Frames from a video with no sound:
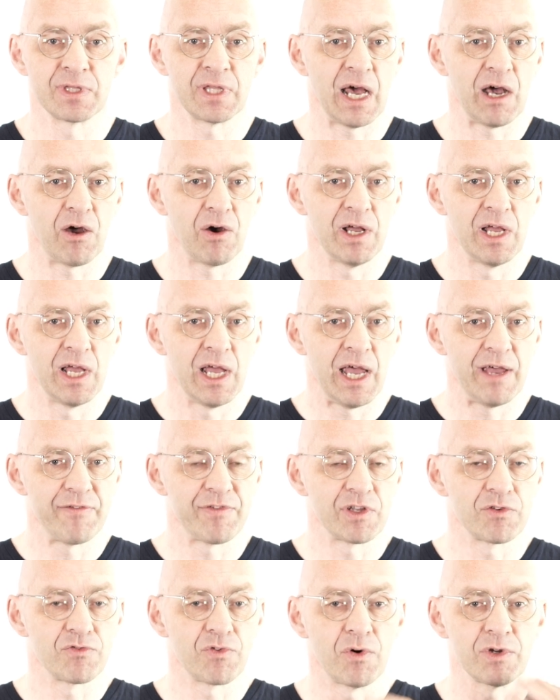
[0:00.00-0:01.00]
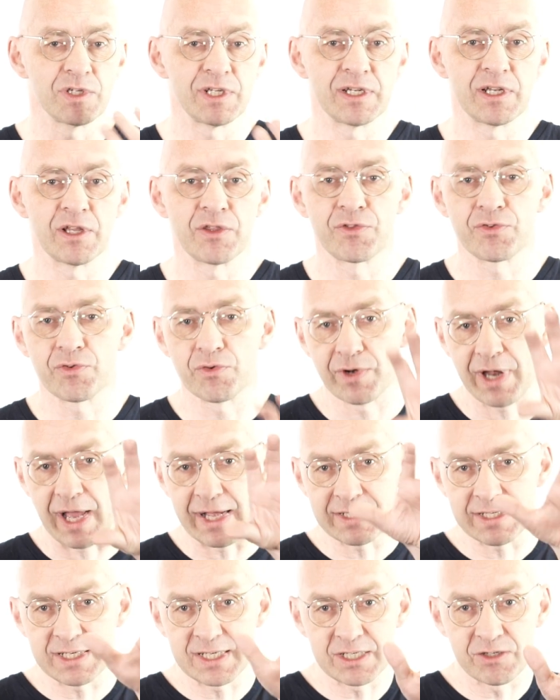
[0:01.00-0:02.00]
Now, having rotated through
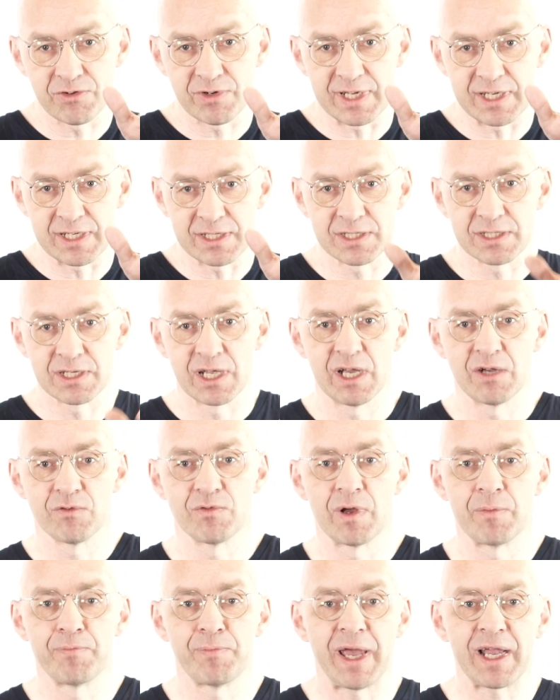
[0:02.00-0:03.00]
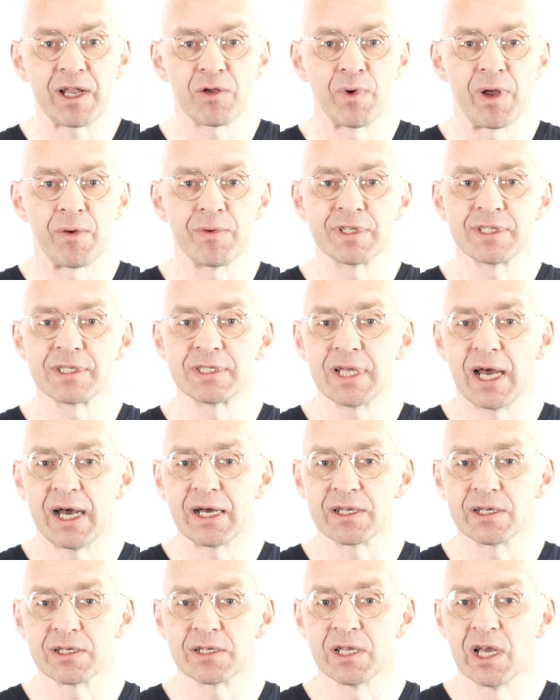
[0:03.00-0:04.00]
90 degrees, we're back where we
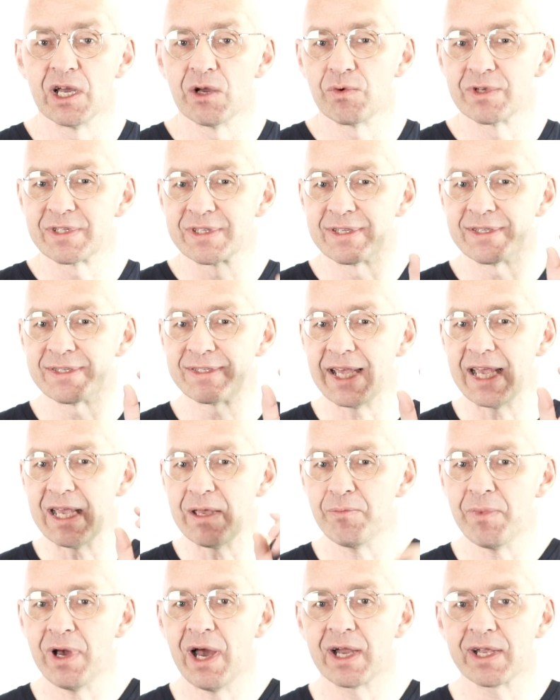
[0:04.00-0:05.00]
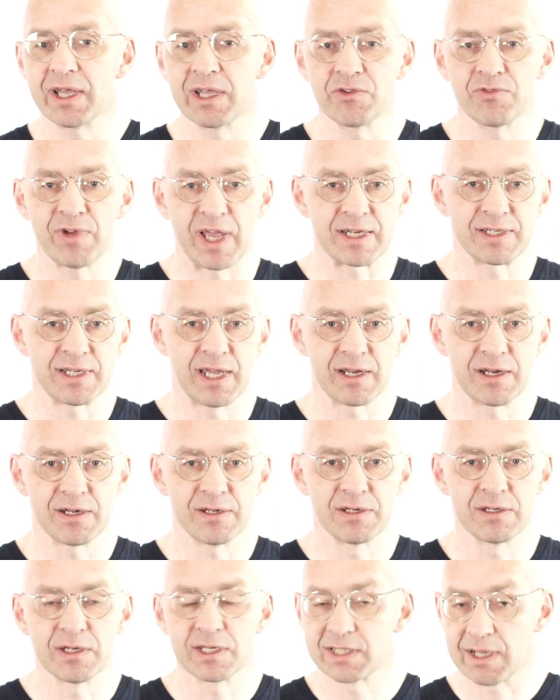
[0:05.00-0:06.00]
started, with the same hugging
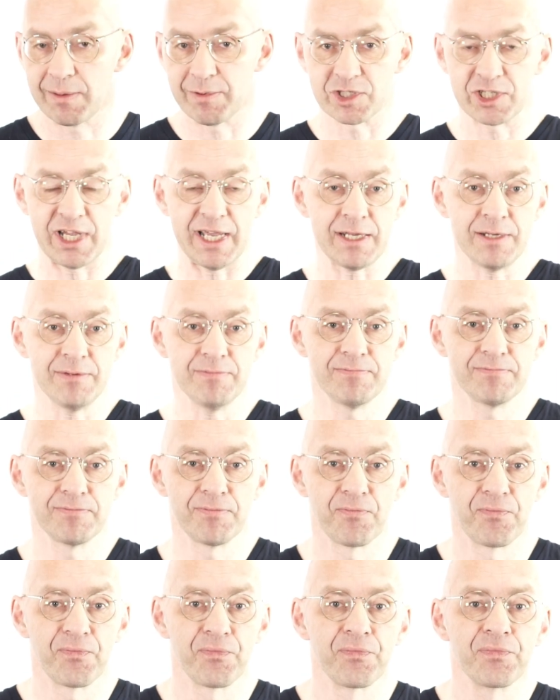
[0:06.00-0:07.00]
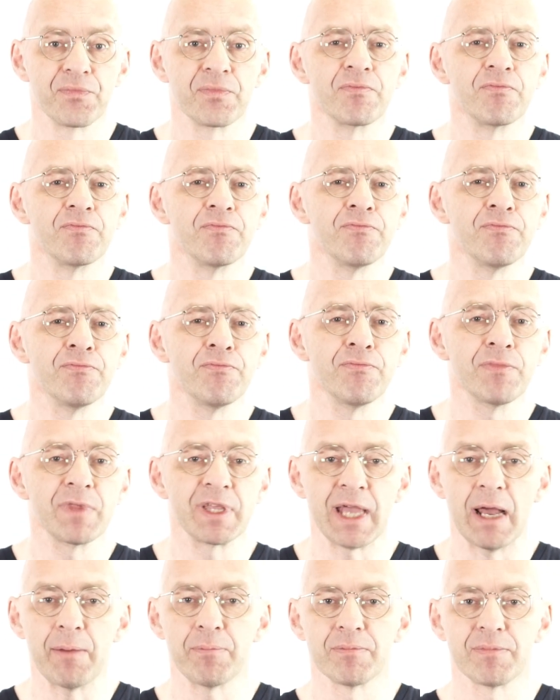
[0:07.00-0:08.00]
rectangle. Let's double check.
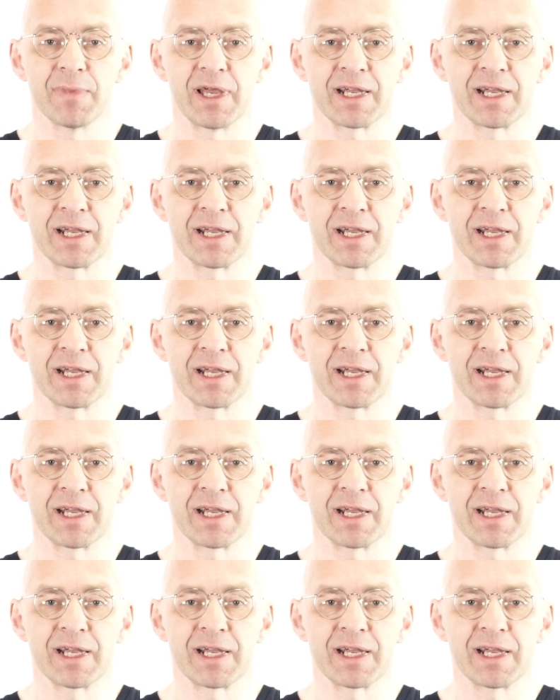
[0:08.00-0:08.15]
Yeah,